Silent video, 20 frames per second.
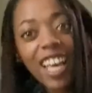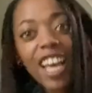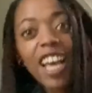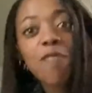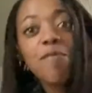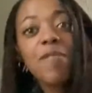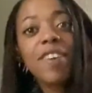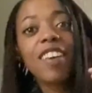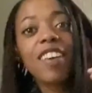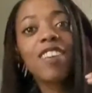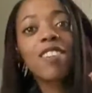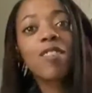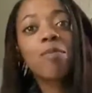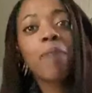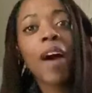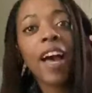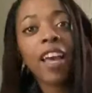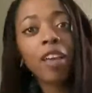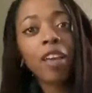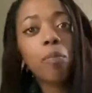Because
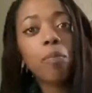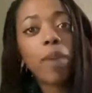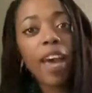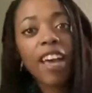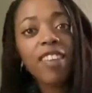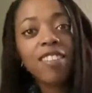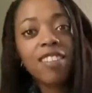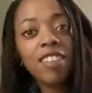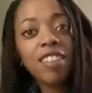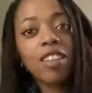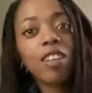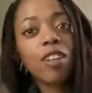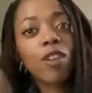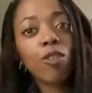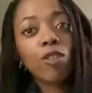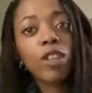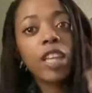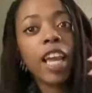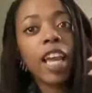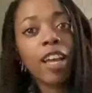my capacity can
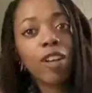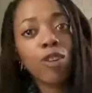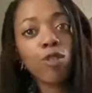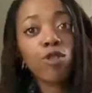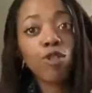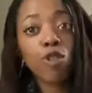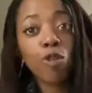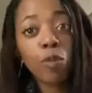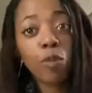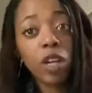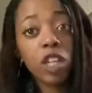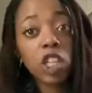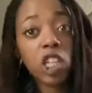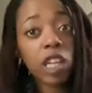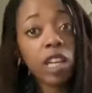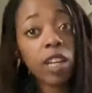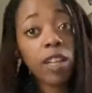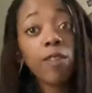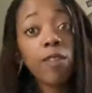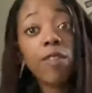only handle so much.
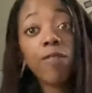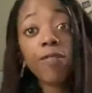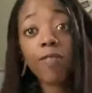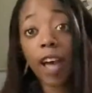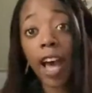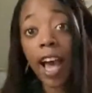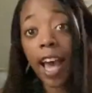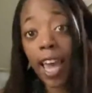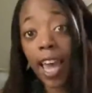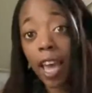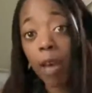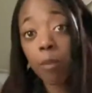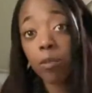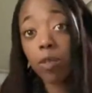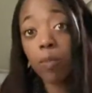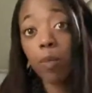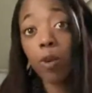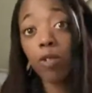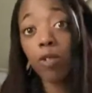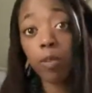And if I am
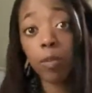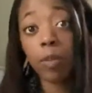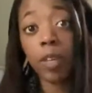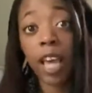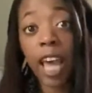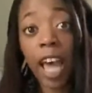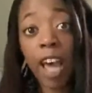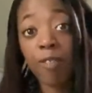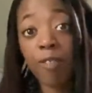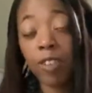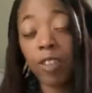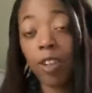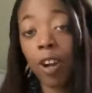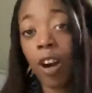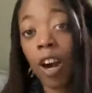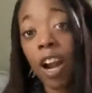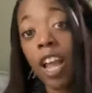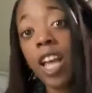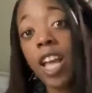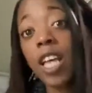supposed to be an avatar,
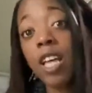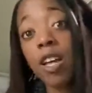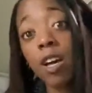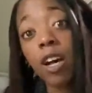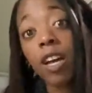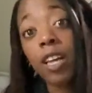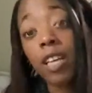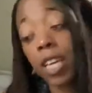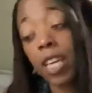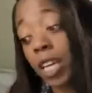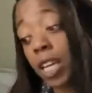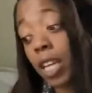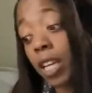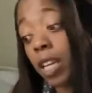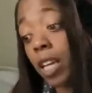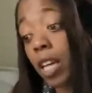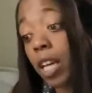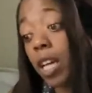again,